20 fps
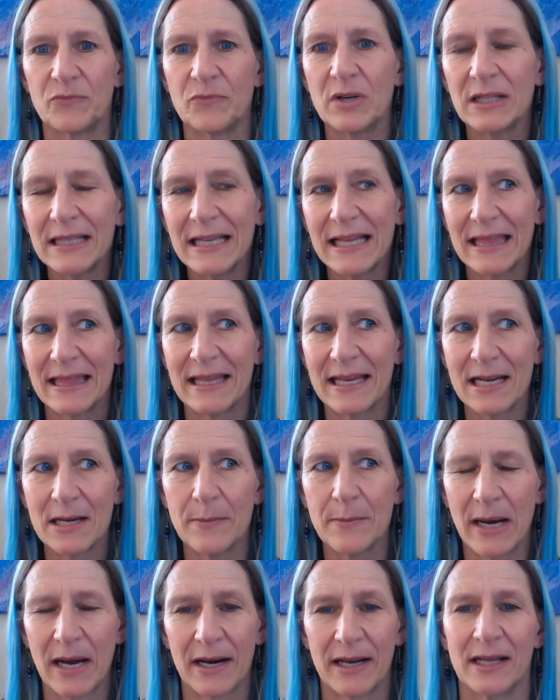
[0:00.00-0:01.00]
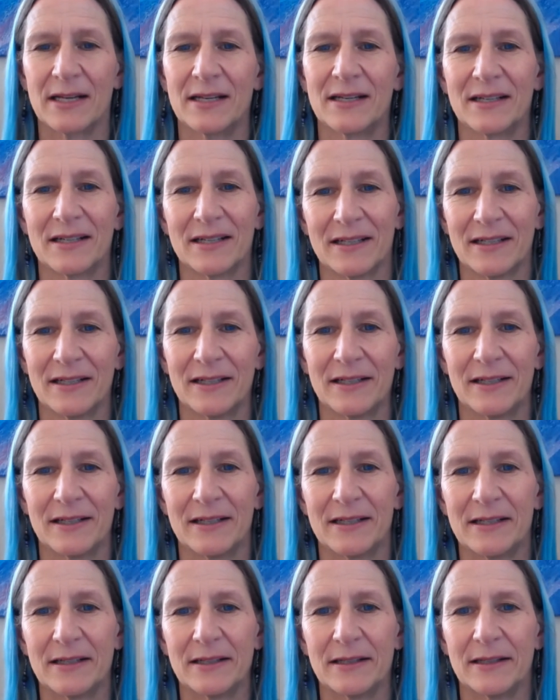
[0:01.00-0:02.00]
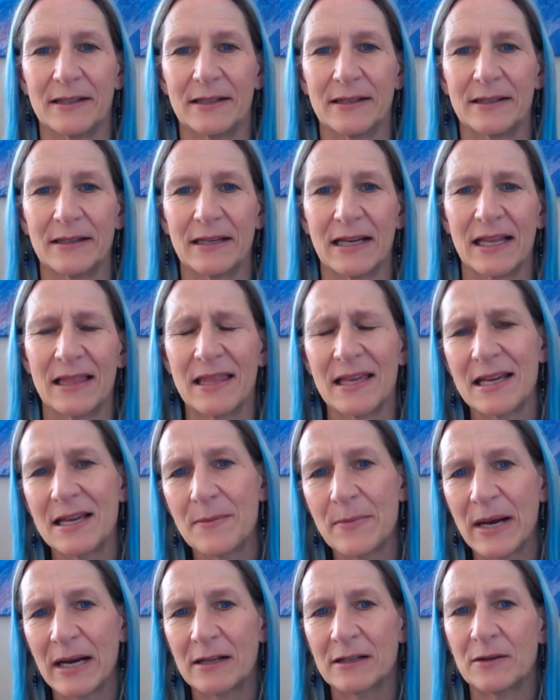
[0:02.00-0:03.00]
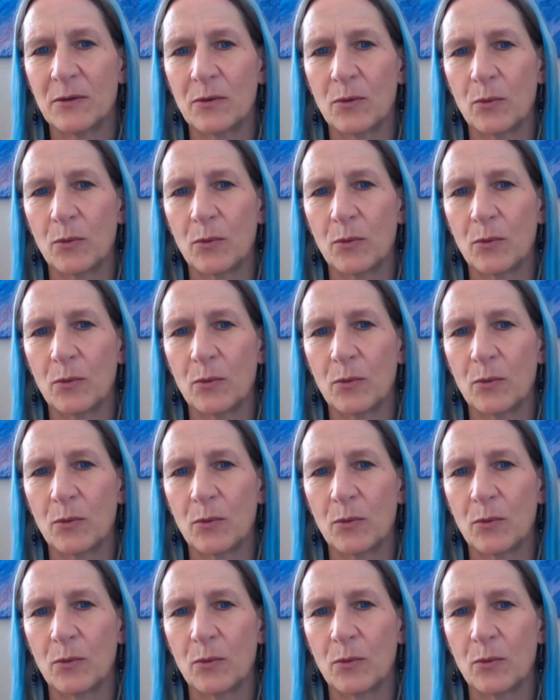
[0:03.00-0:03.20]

Really think about it. And think about